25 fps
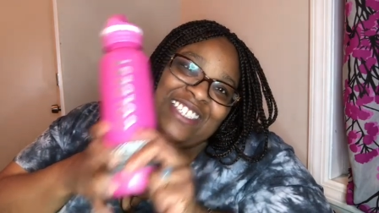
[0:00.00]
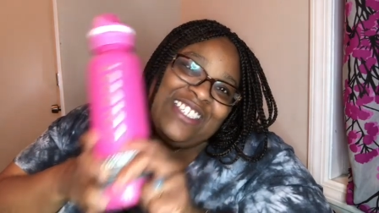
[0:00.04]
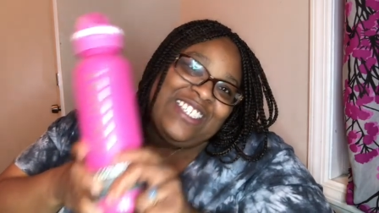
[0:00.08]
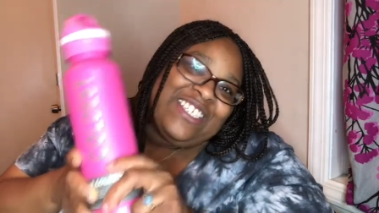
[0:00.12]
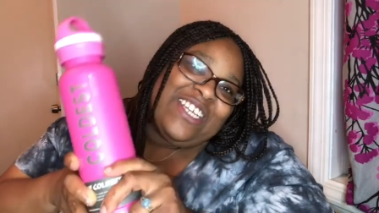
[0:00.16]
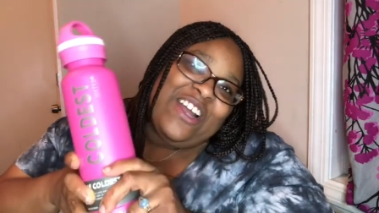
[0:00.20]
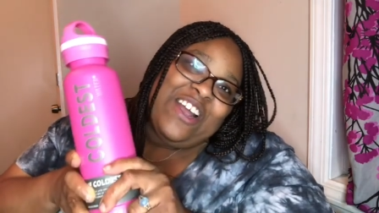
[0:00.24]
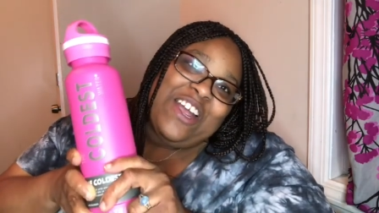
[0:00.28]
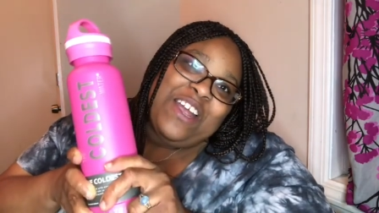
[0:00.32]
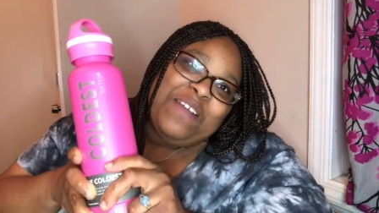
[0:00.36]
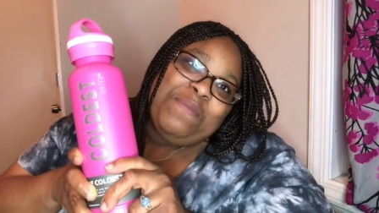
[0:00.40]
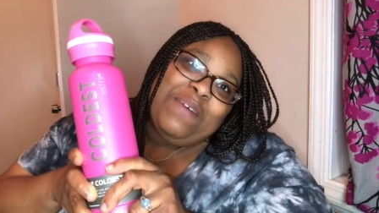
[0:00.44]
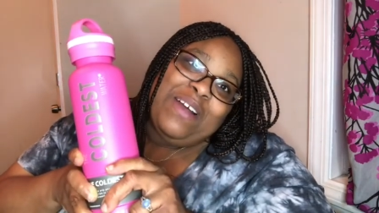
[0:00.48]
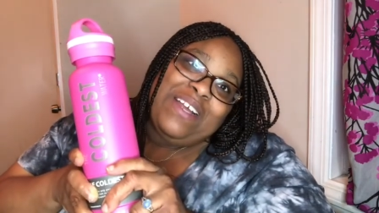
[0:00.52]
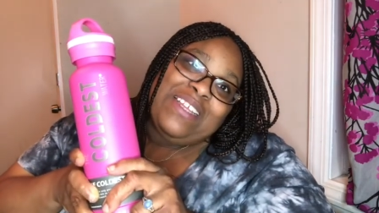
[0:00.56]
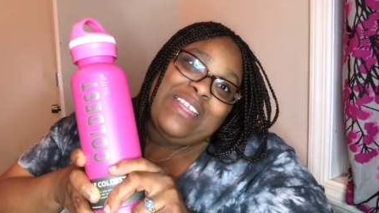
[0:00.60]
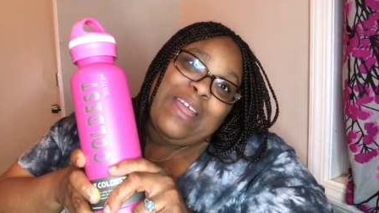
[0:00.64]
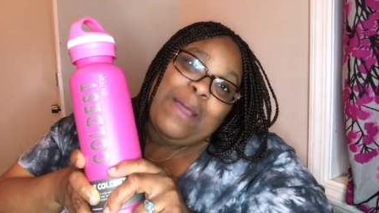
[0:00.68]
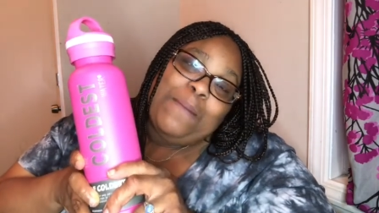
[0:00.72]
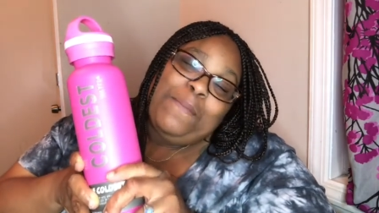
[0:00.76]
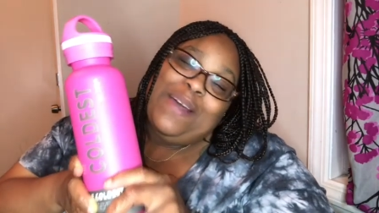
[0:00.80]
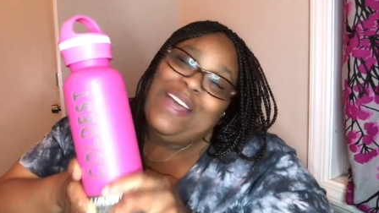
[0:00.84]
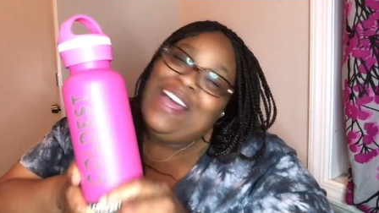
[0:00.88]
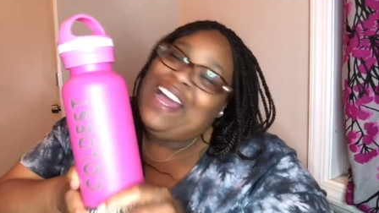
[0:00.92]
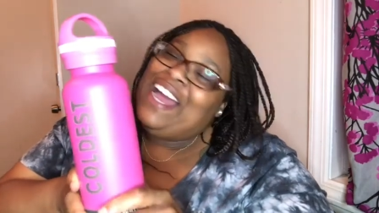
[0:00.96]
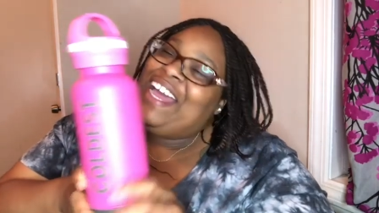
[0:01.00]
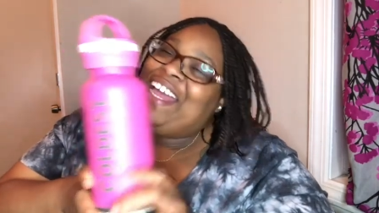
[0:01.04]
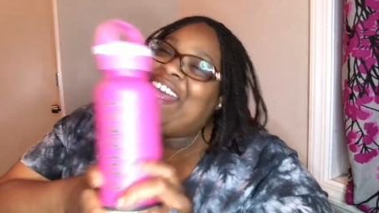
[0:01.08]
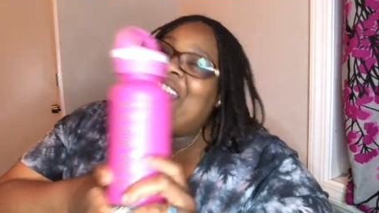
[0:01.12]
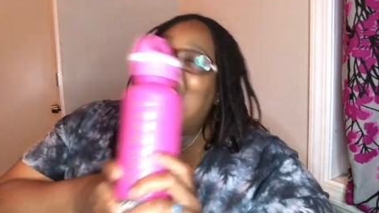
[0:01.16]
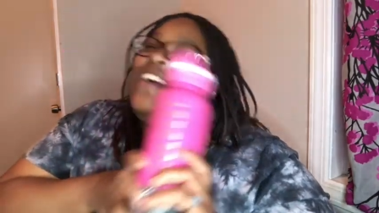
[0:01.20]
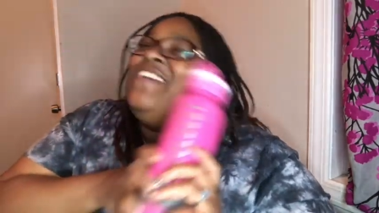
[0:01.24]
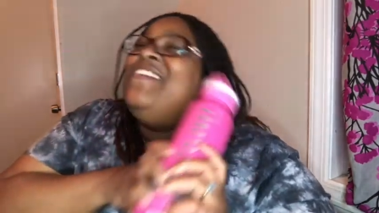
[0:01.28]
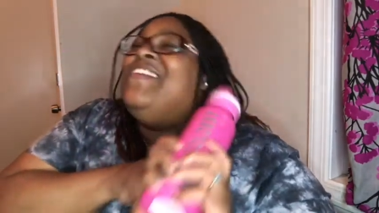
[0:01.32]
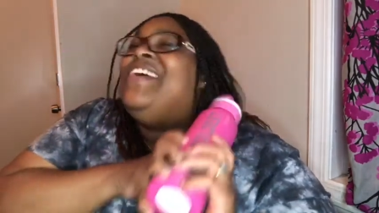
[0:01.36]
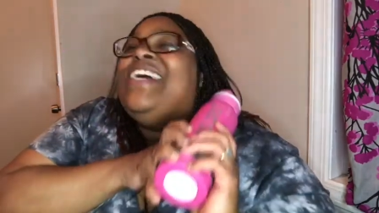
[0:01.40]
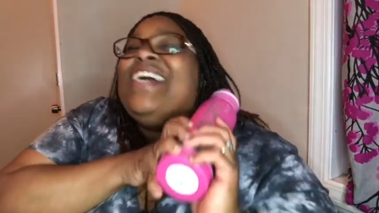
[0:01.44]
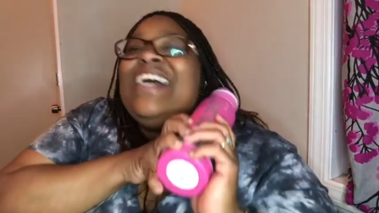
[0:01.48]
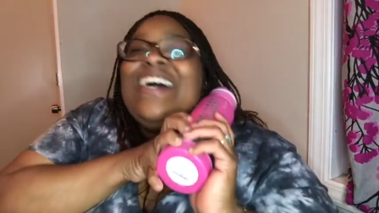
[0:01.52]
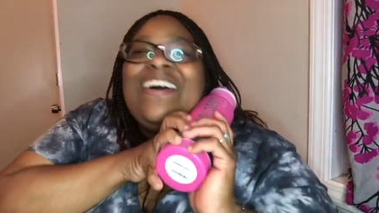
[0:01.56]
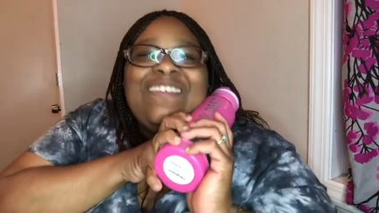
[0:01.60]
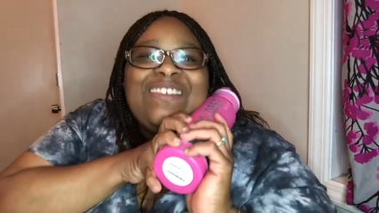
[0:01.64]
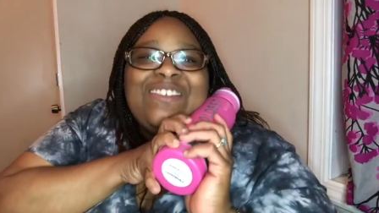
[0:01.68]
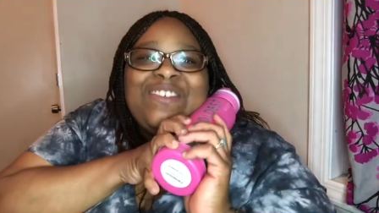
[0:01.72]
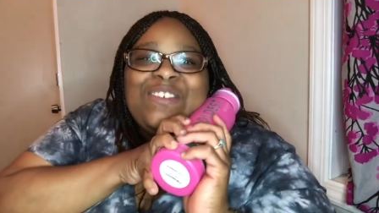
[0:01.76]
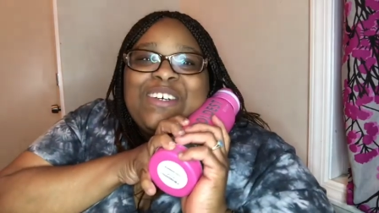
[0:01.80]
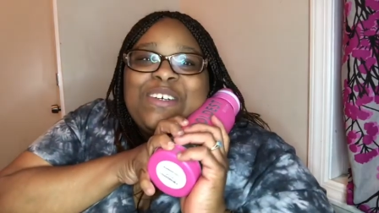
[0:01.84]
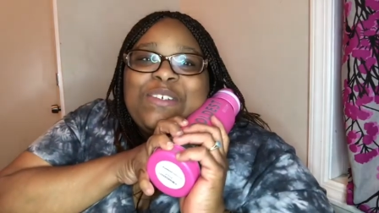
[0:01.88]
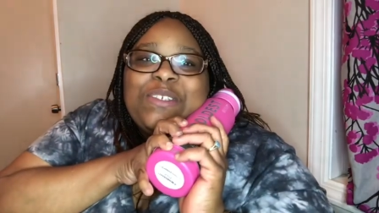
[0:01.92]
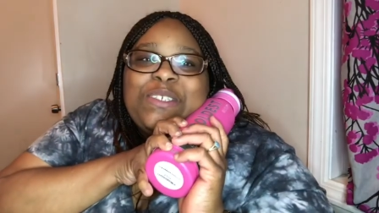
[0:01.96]
Sorry about that, but I can't wait. I'm
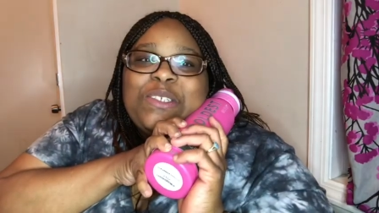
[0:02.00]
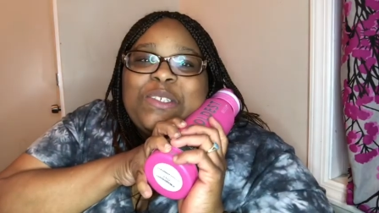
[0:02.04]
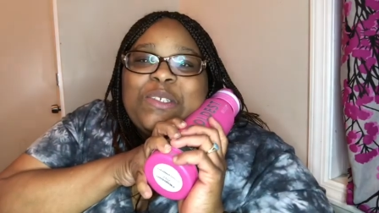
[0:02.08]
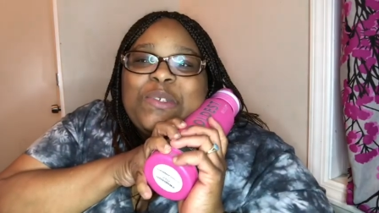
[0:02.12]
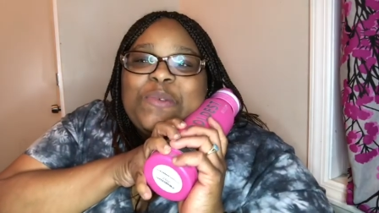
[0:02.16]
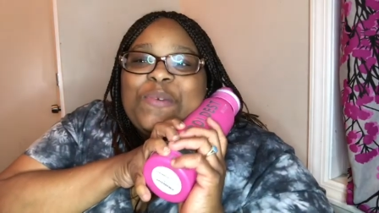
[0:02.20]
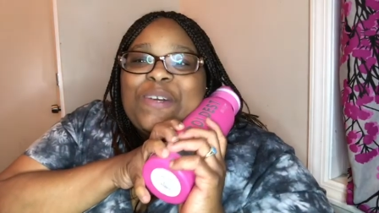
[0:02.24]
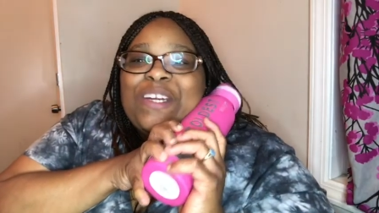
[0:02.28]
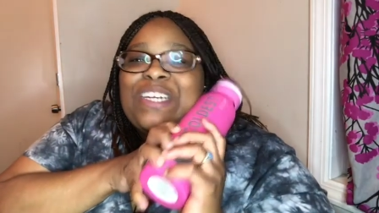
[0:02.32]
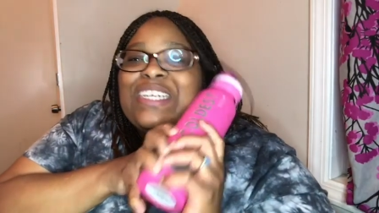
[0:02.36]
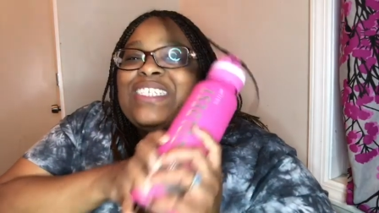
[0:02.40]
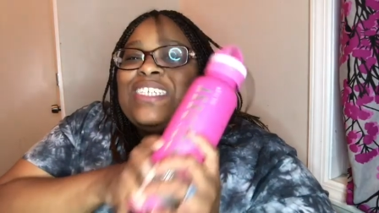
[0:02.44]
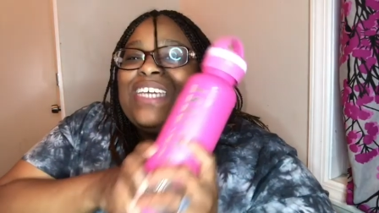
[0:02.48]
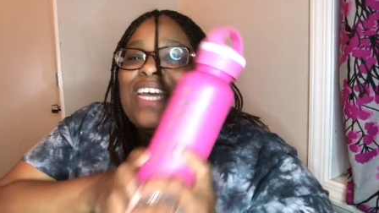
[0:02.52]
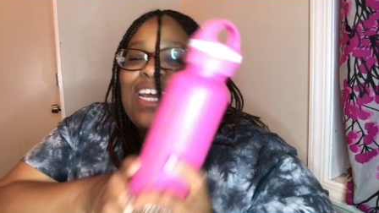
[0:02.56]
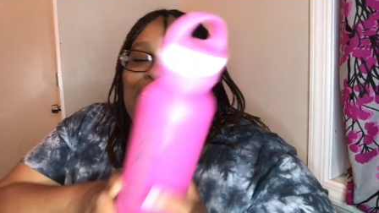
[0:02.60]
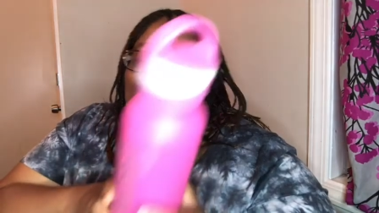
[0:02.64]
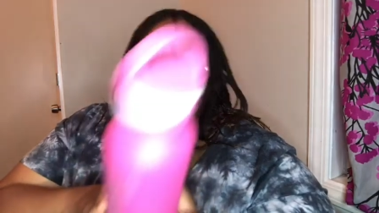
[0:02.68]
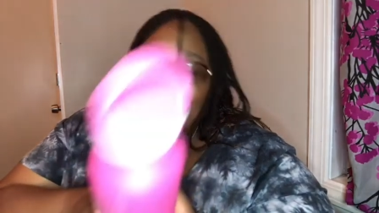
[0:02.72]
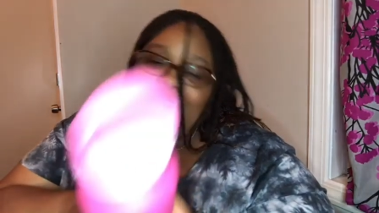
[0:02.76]
so super excited.